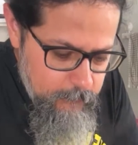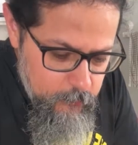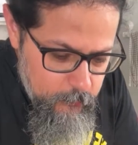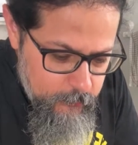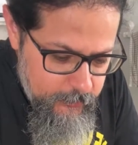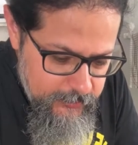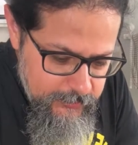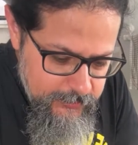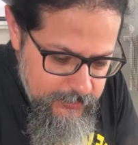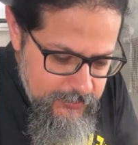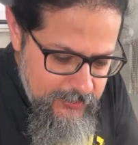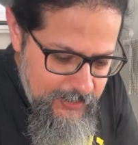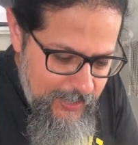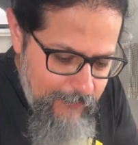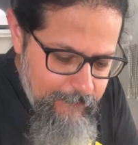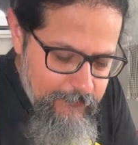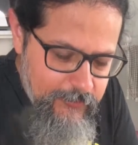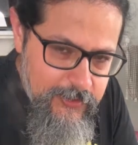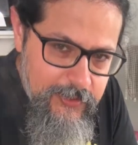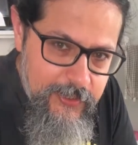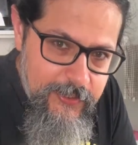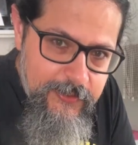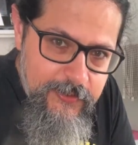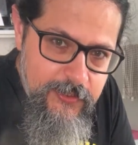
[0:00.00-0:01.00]
You can just have
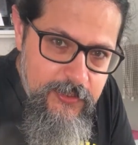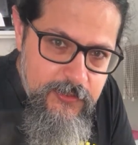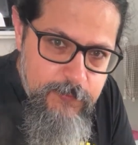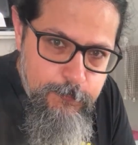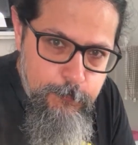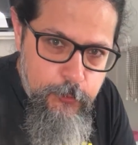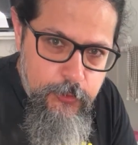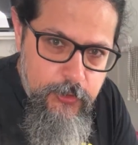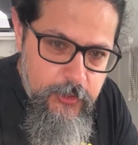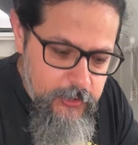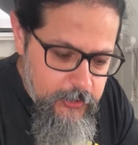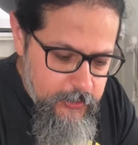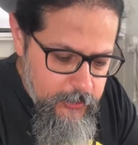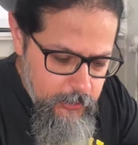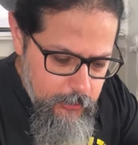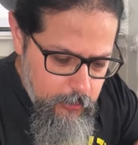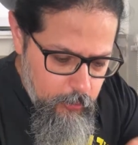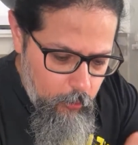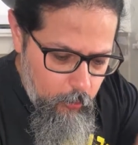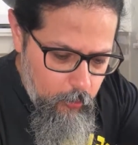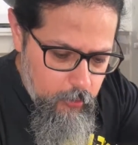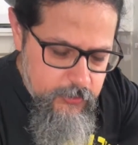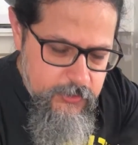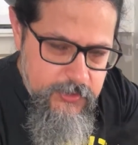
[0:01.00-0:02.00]
it like this. Put a little
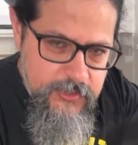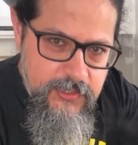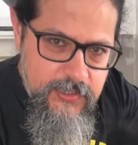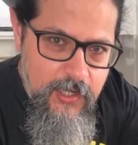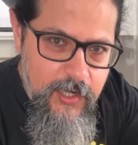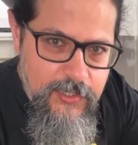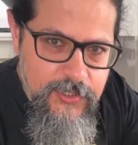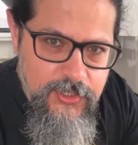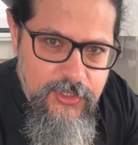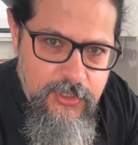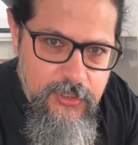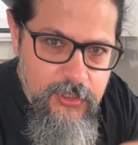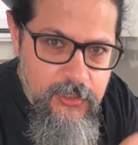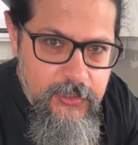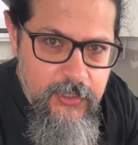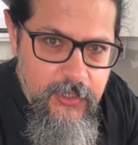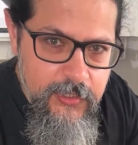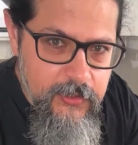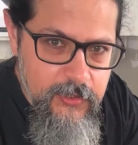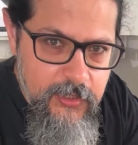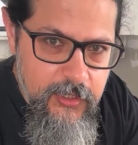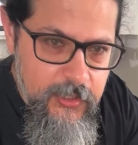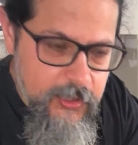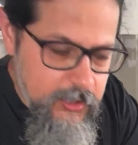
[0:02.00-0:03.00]
cornstarch in it
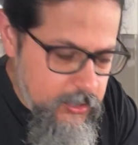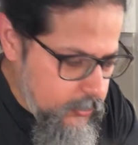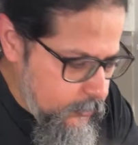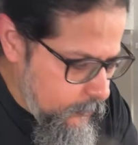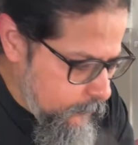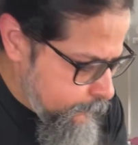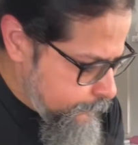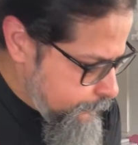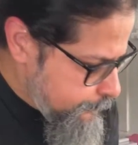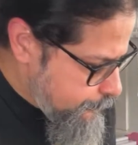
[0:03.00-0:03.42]
and thicken it.